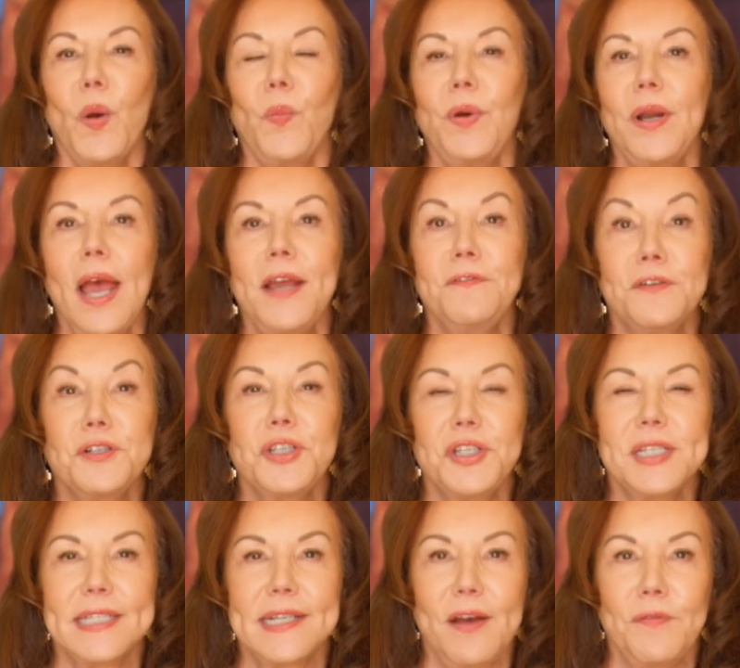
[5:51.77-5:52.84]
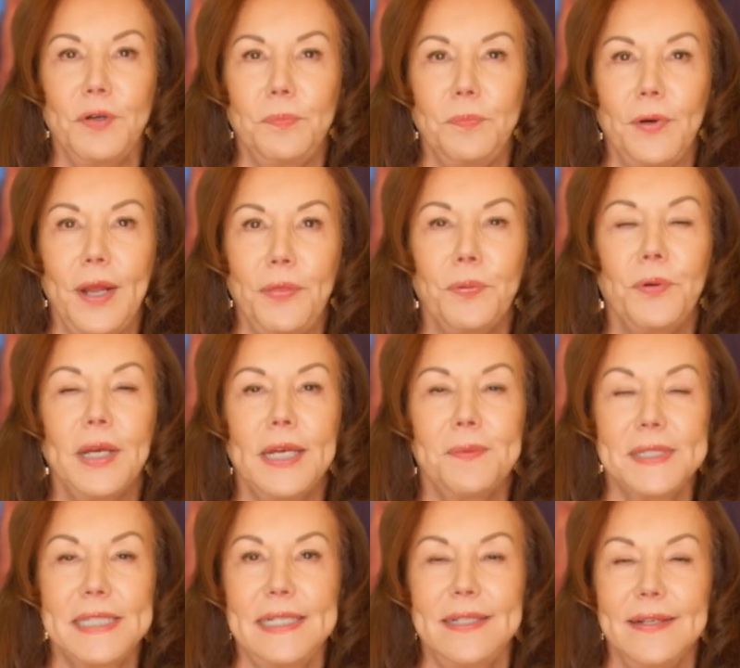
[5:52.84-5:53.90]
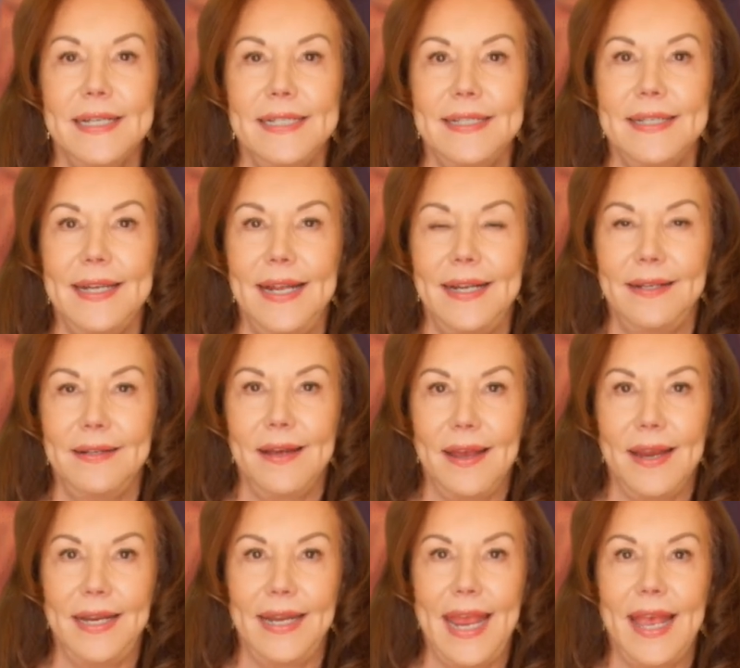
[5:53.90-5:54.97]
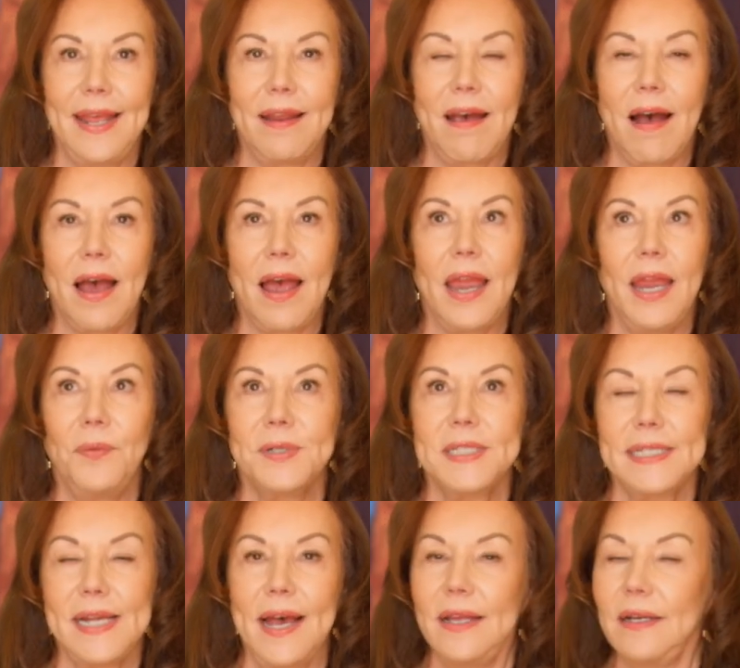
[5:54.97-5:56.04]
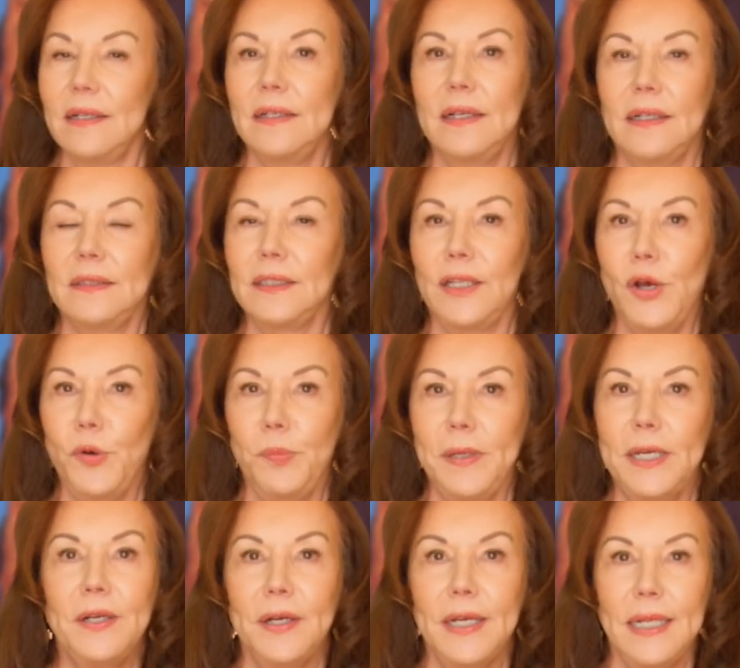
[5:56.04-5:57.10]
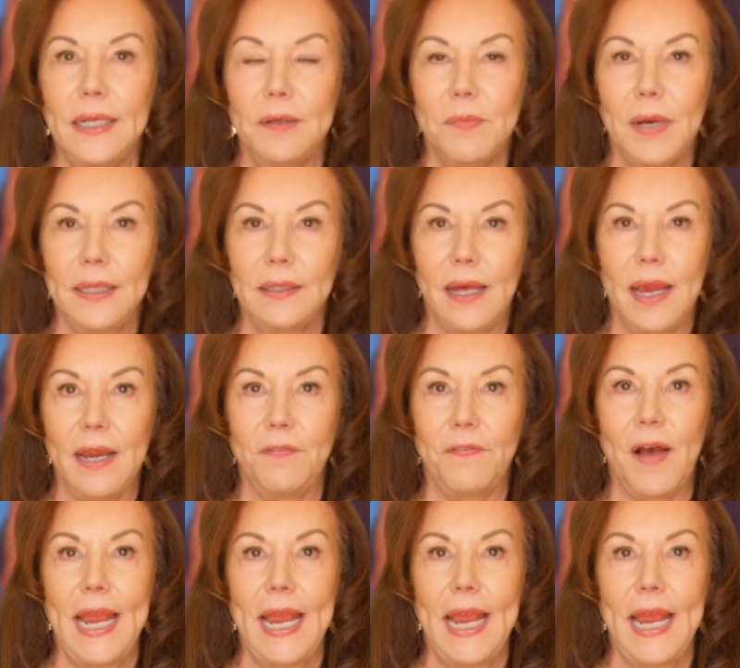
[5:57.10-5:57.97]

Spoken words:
When I first discovered breathwork, it was in 1989, and I was at a low period in my life.